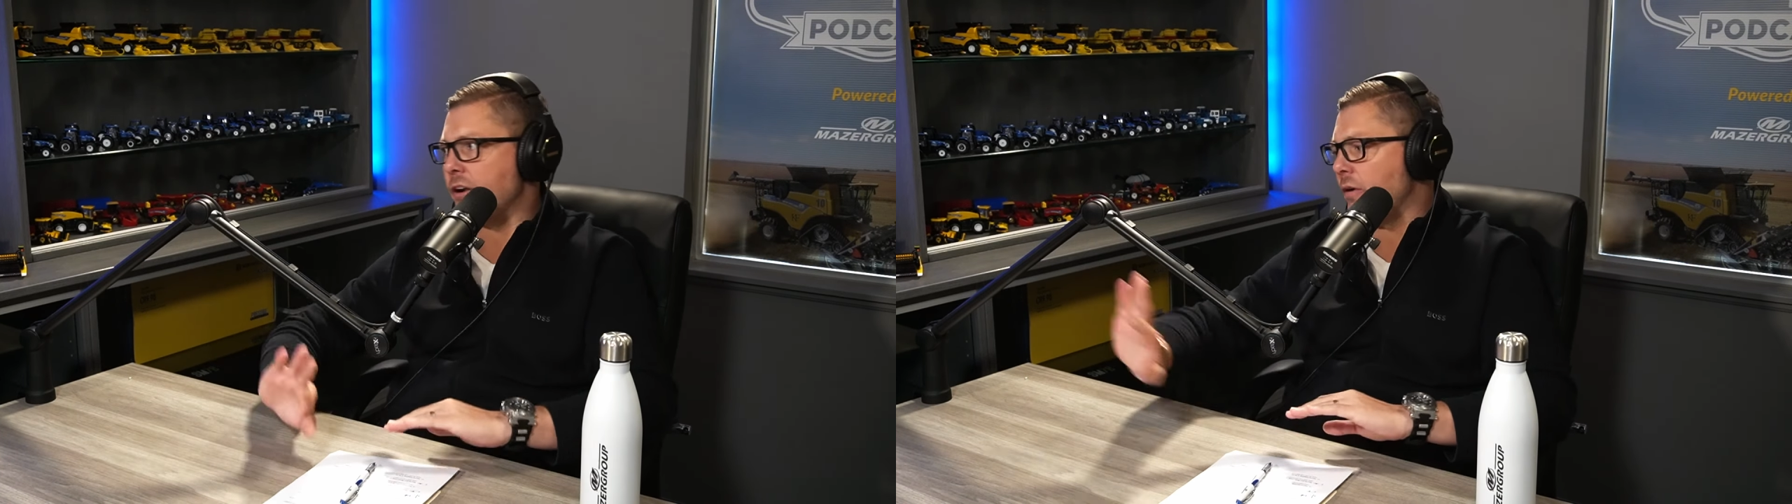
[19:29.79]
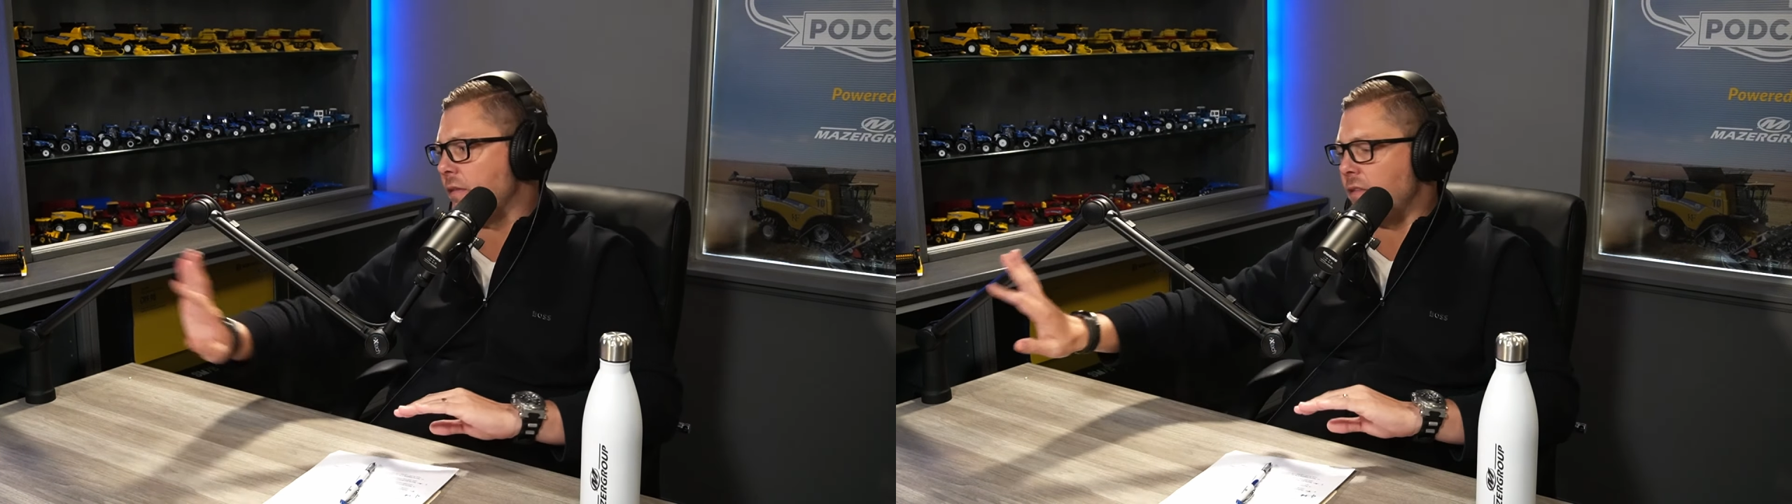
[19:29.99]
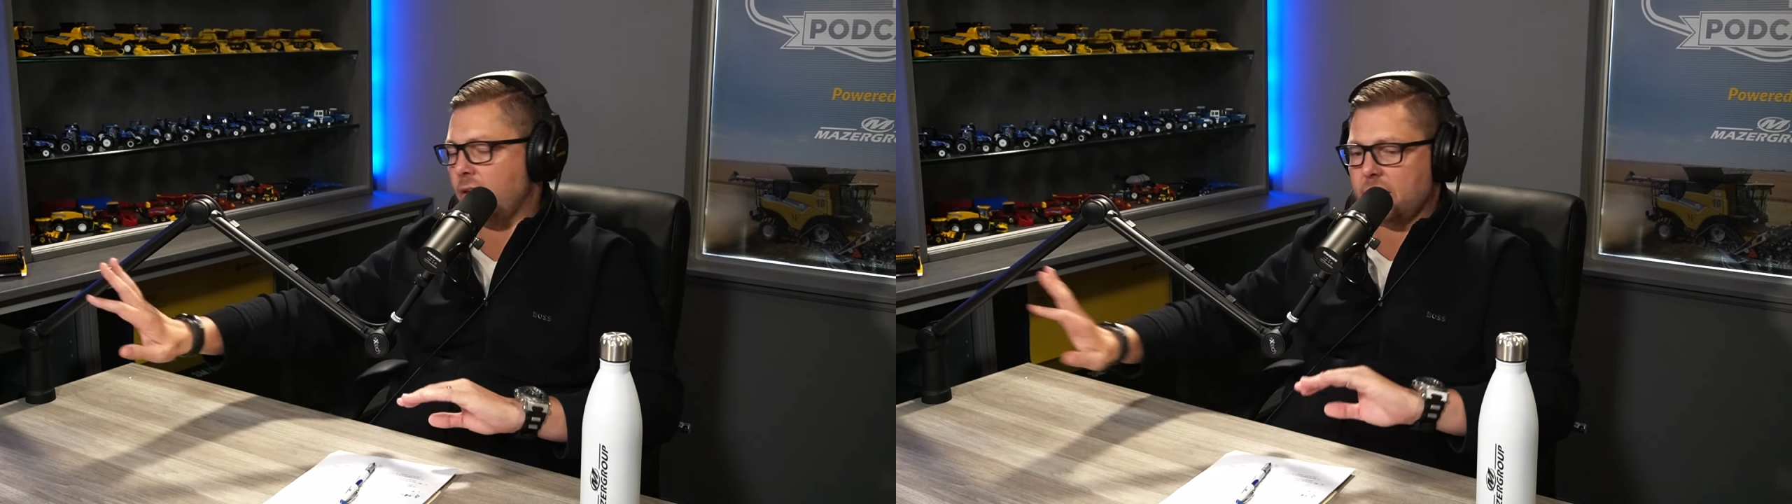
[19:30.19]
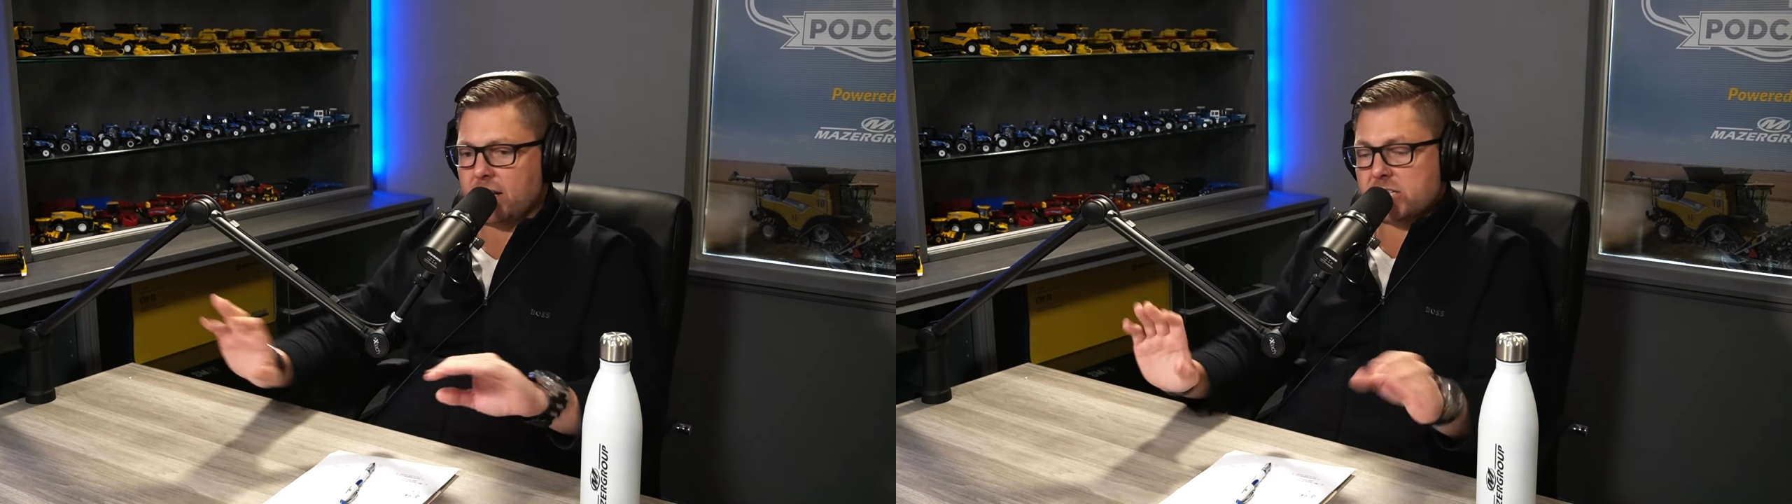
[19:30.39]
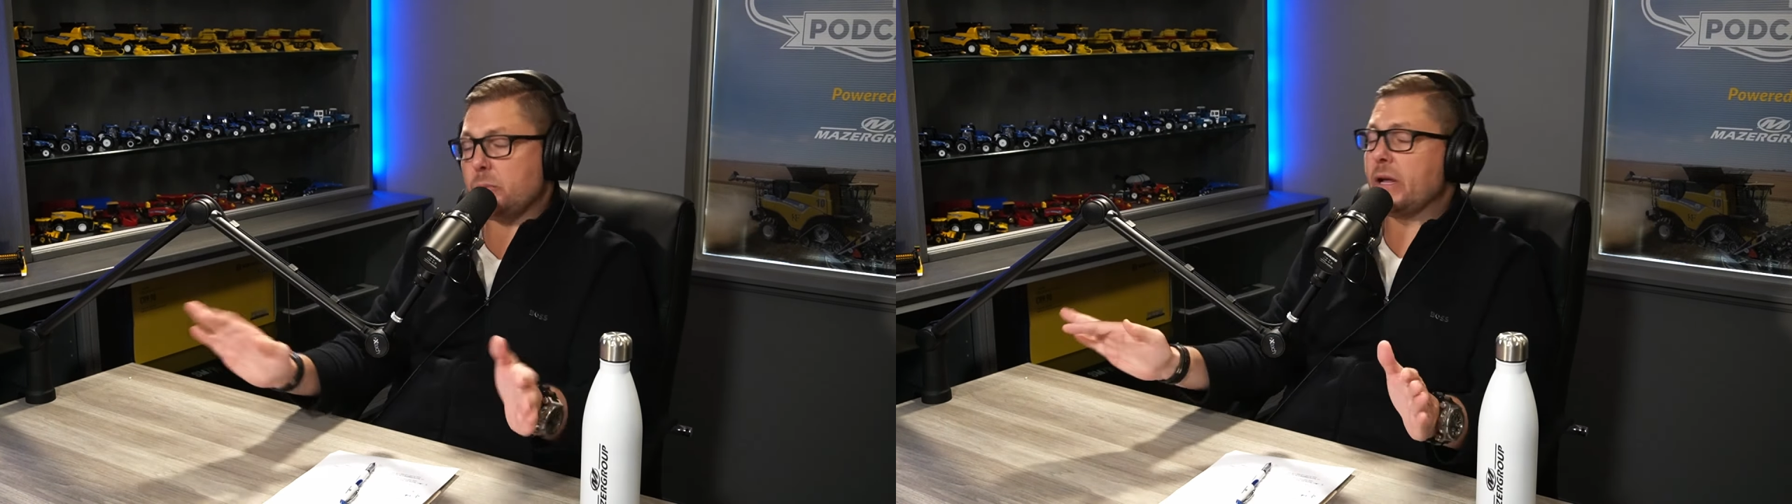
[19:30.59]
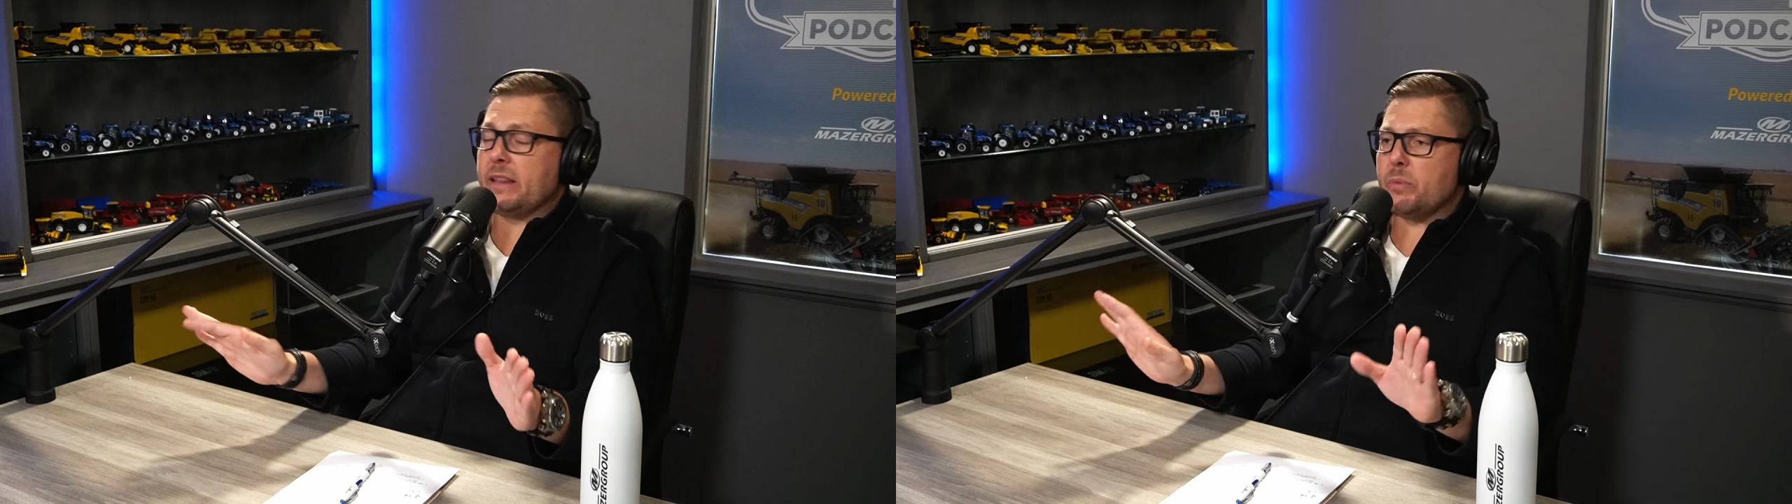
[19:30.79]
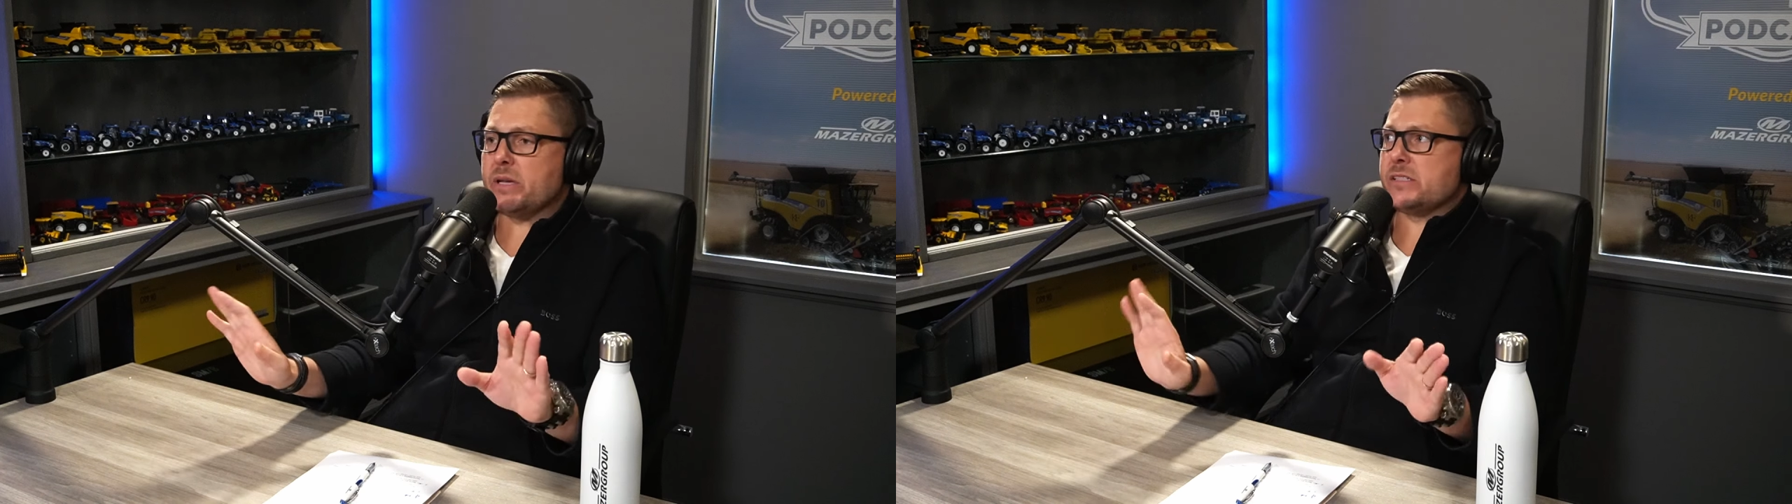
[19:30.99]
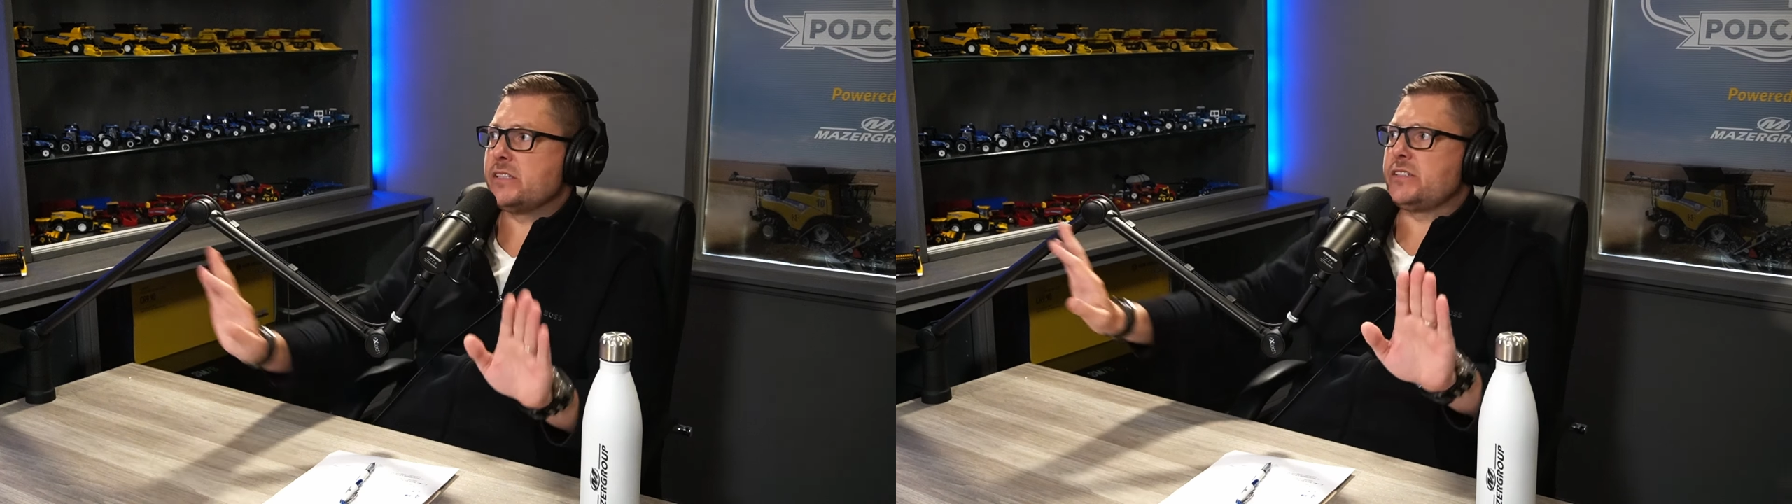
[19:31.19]
and explaining the
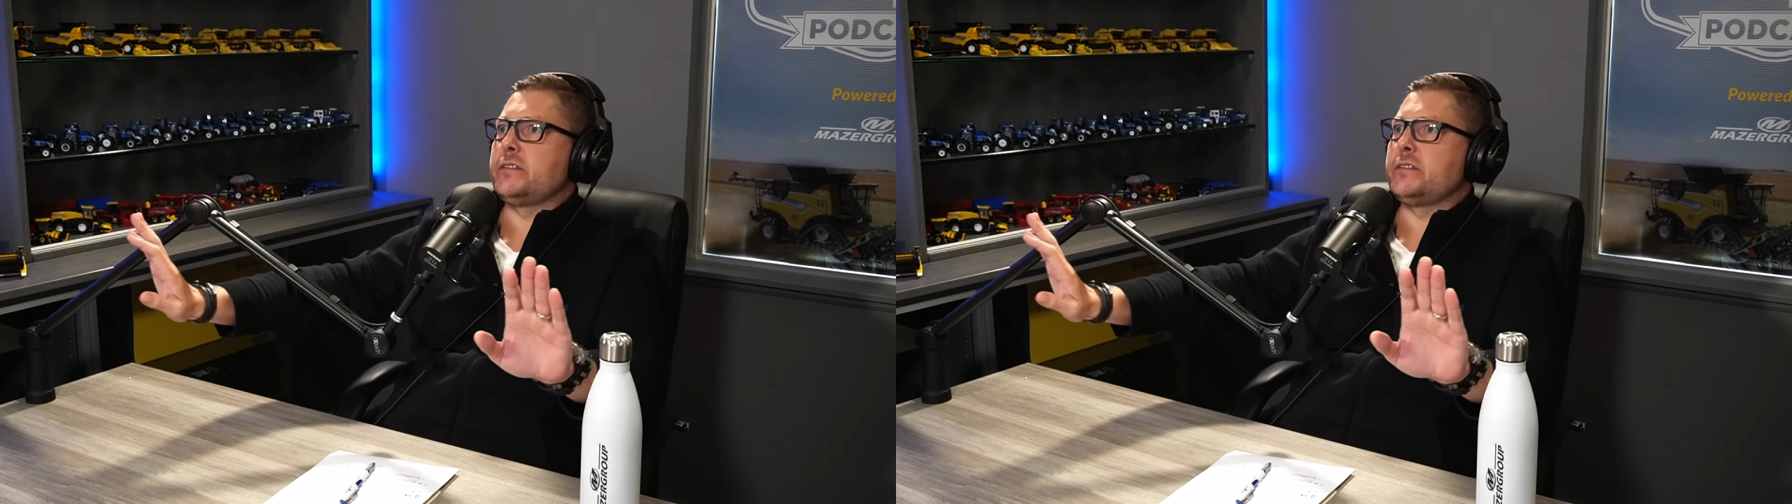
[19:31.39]
business